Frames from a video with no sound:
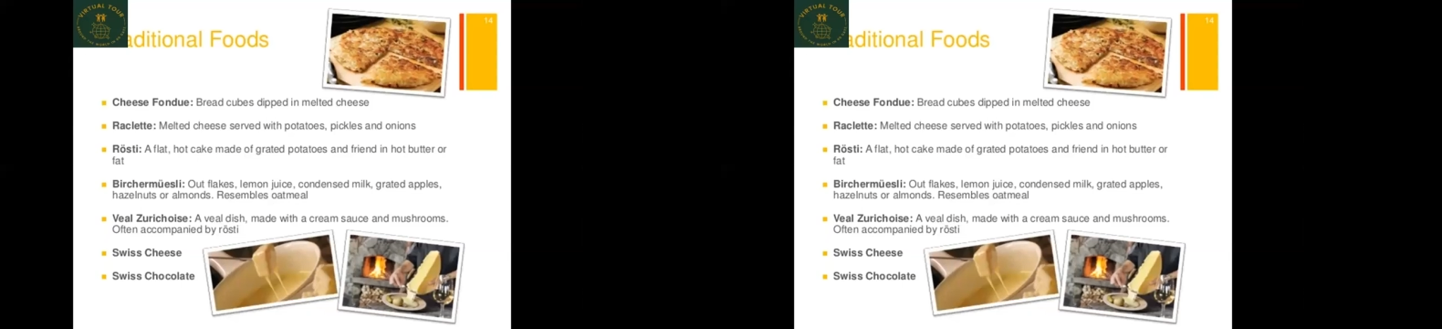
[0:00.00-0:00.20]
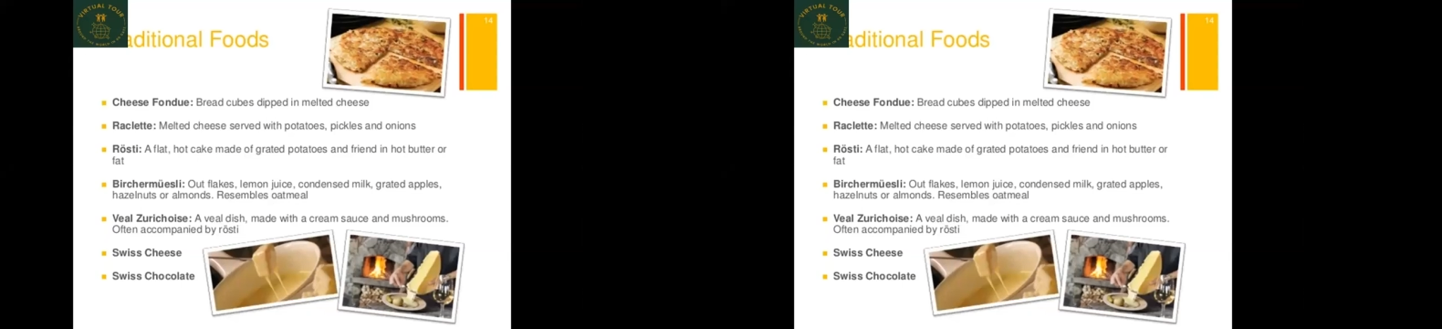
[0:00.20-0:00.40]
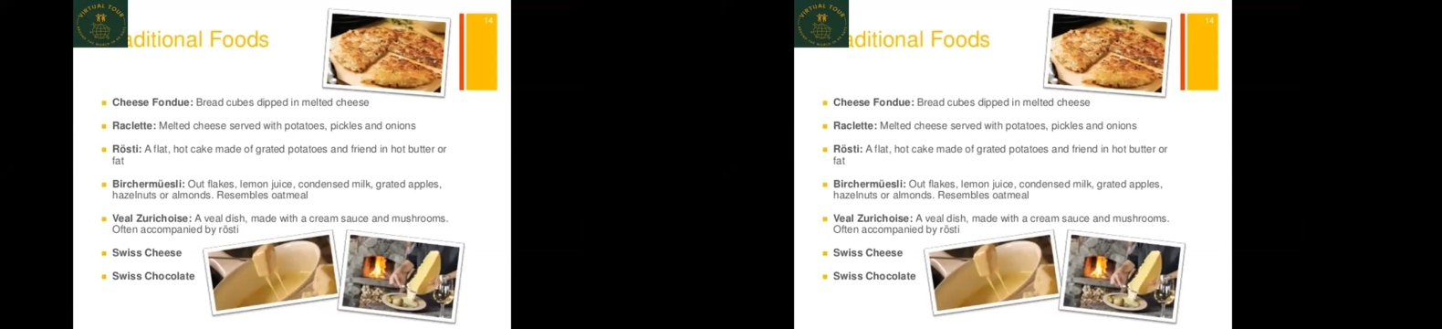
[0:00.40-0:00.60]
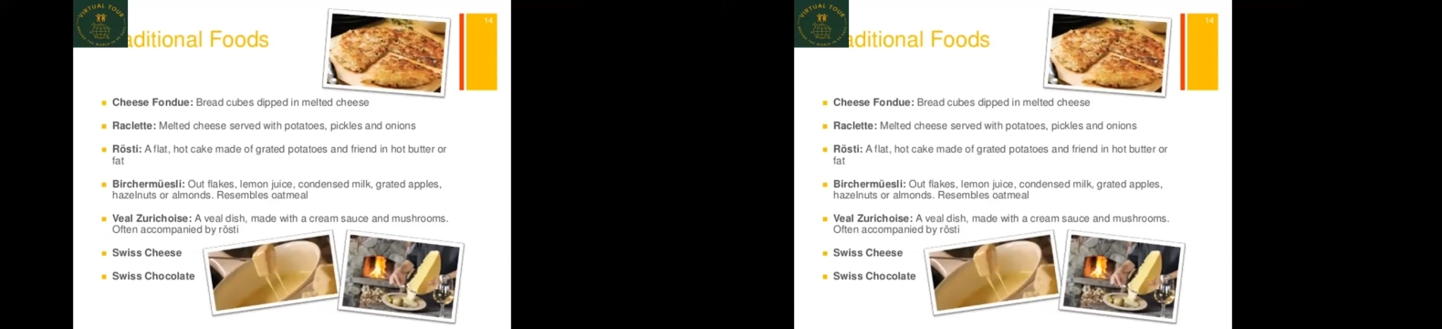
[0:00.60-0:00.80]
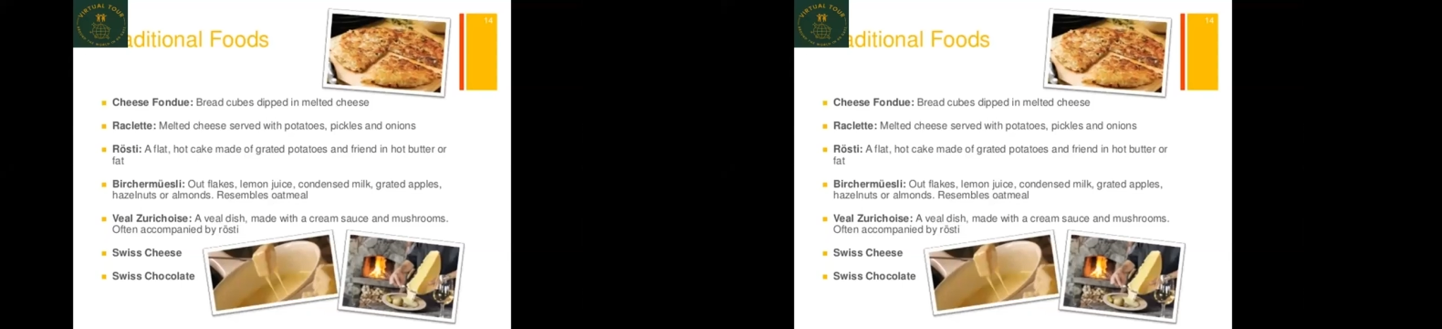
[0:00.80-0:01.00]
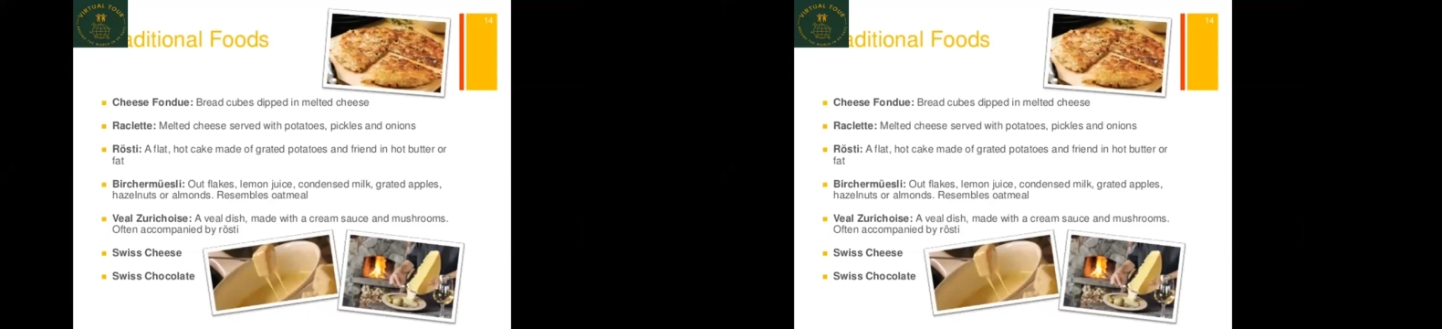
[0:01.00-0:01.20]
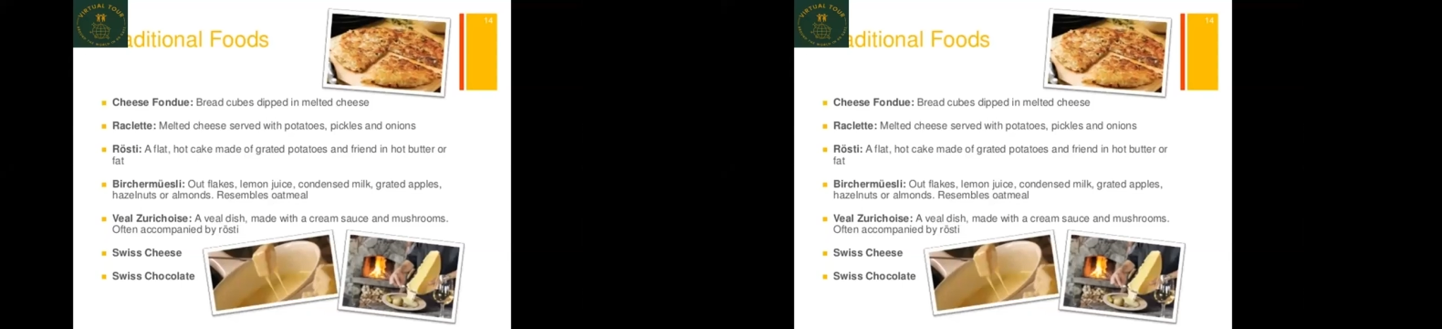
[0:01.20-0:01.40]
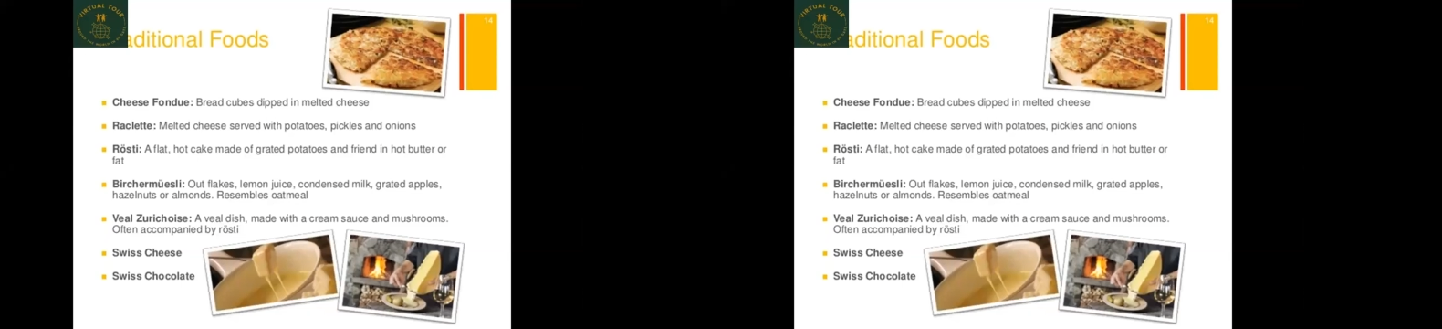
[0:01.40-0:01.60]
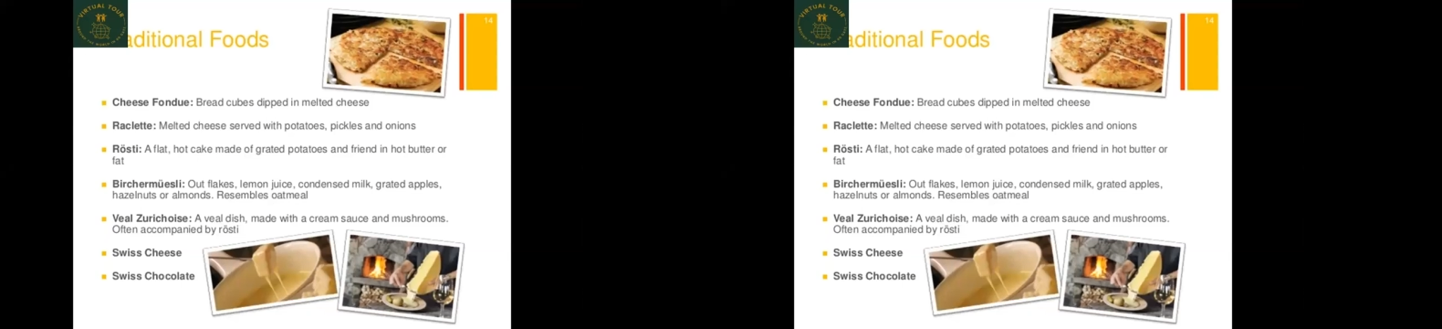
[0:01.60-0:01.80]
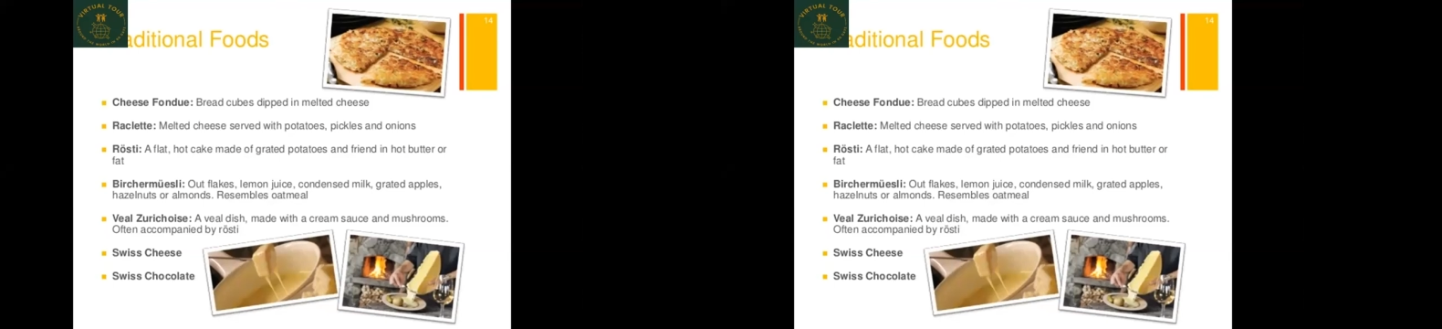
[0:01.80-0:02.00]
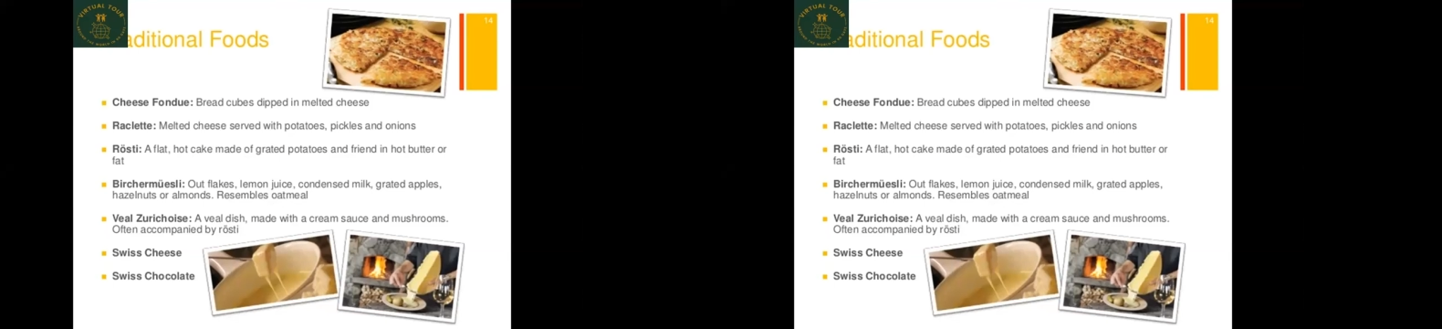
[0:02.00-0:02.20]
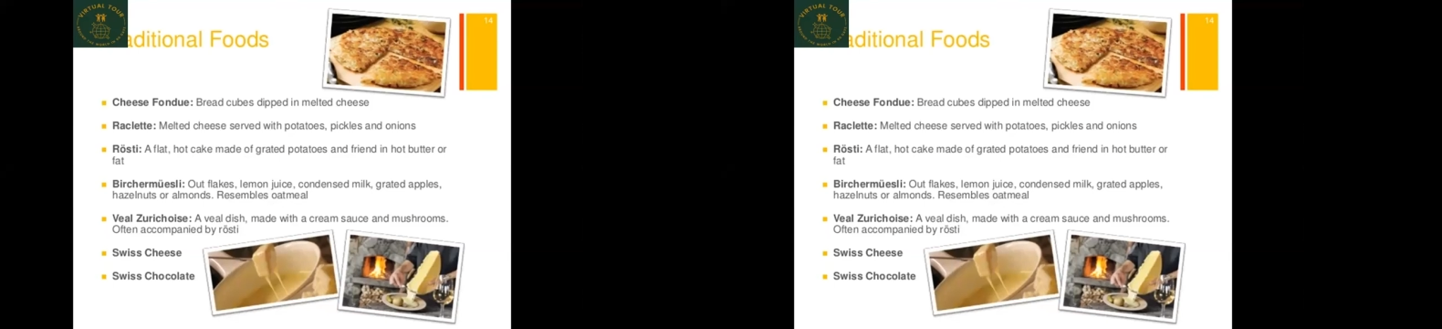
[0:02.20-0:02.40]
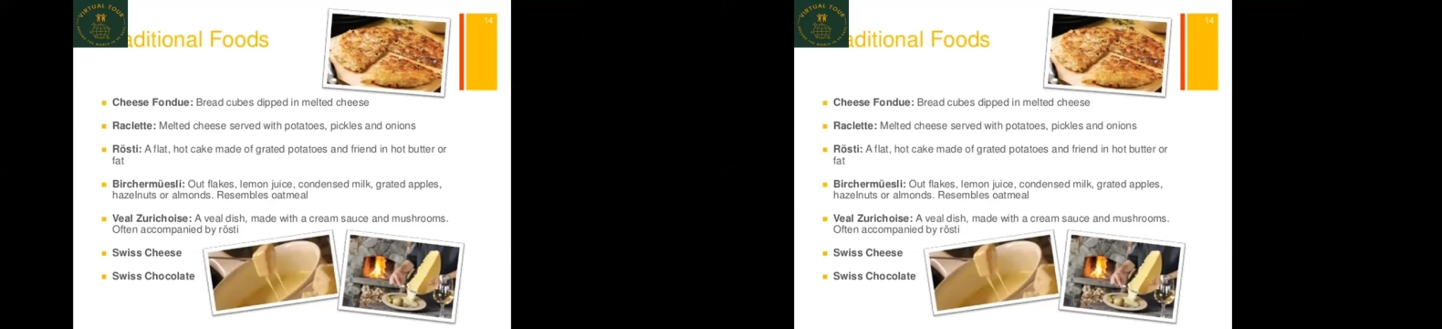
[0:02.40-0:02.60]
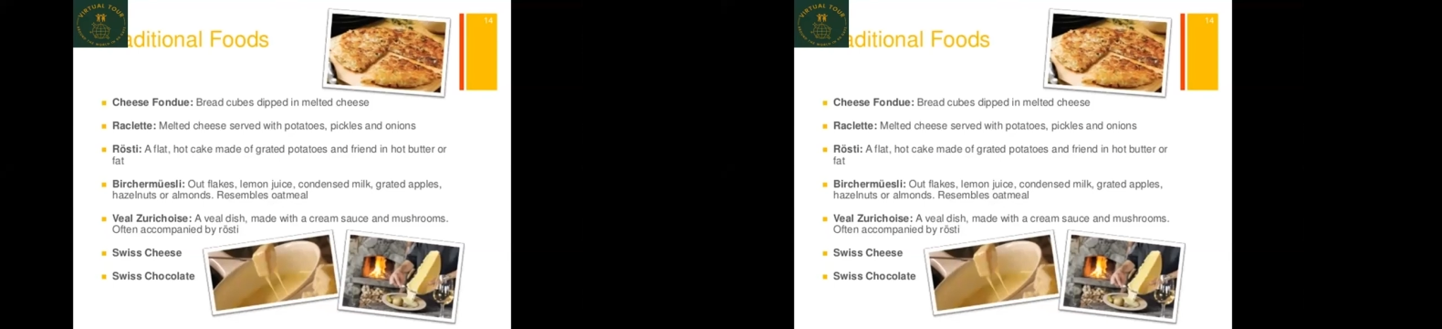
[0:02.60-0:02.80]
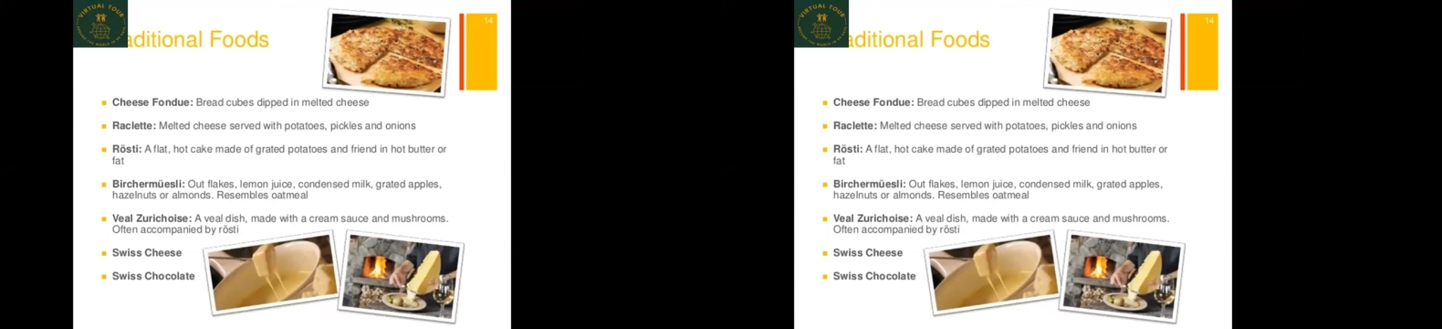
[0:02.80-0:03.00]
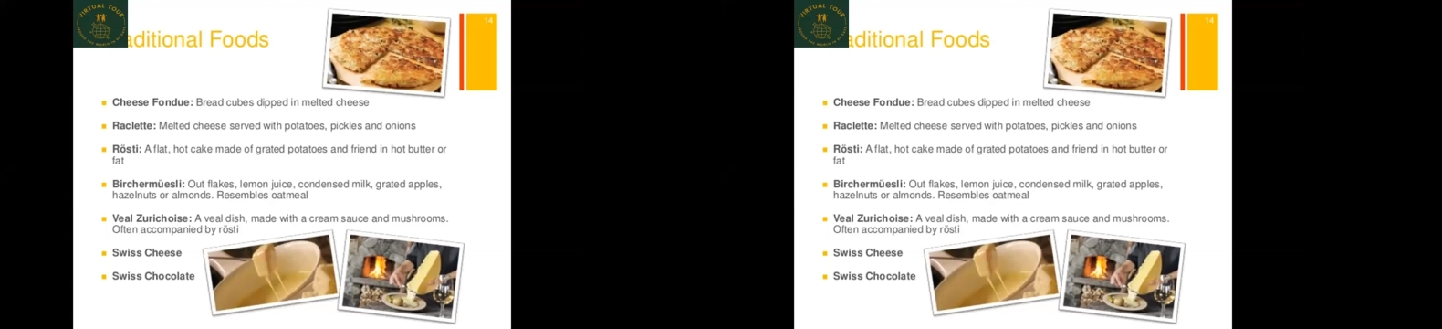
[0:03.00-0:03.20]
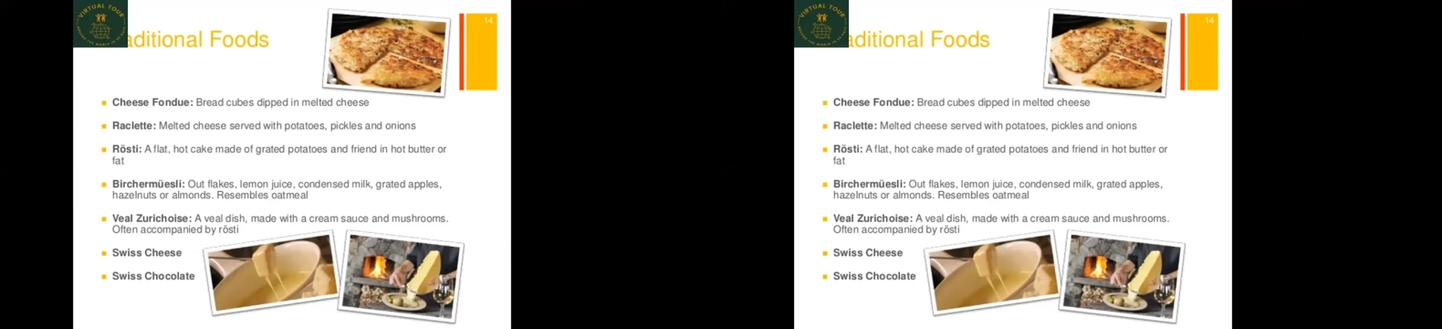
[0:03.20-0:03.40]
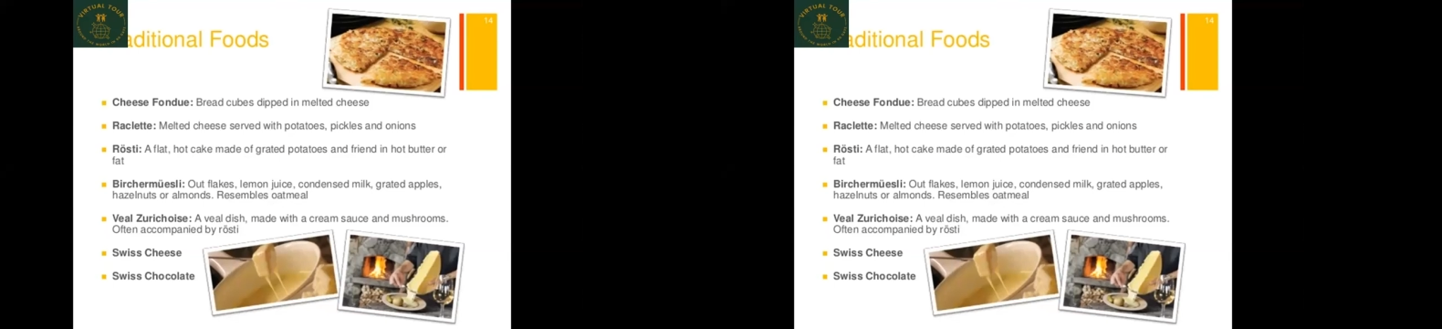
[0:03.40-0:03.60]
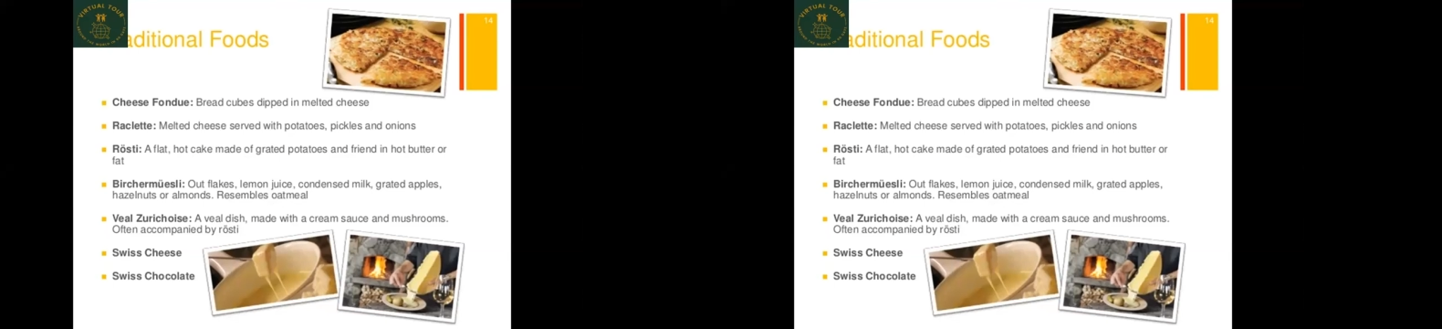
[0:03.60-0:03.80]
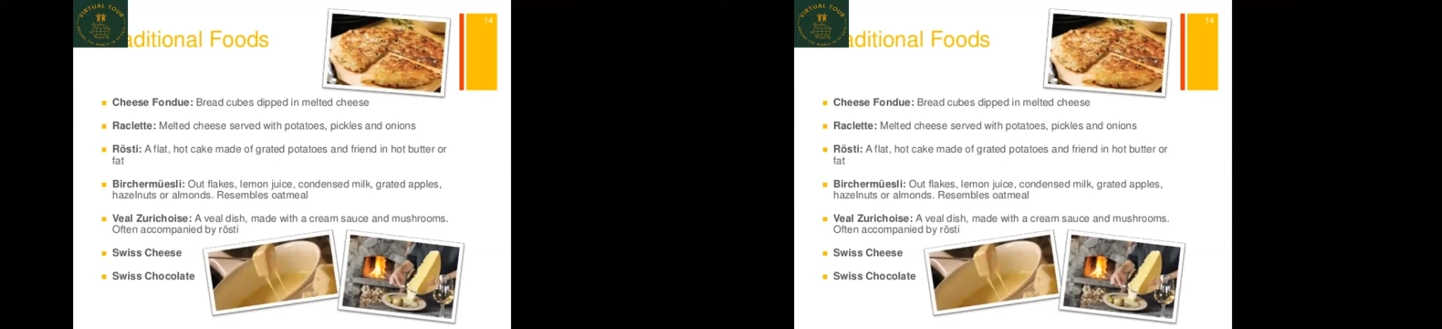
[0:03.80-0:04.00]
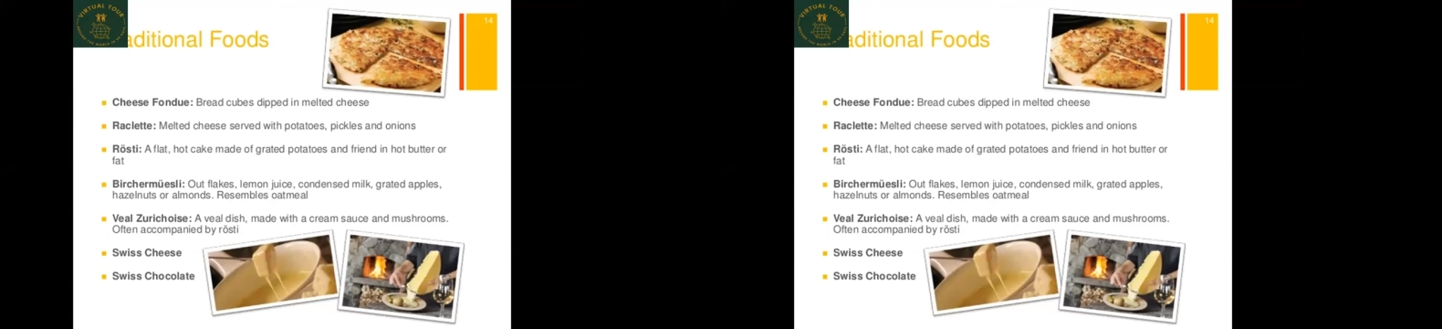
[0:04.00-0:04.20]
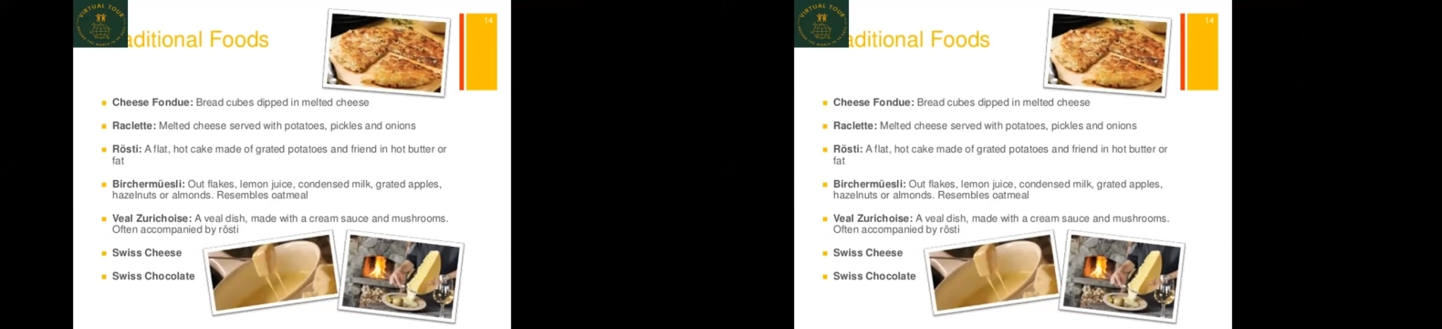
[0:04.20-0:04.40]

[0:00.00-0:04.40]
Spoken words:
(no speaker visible)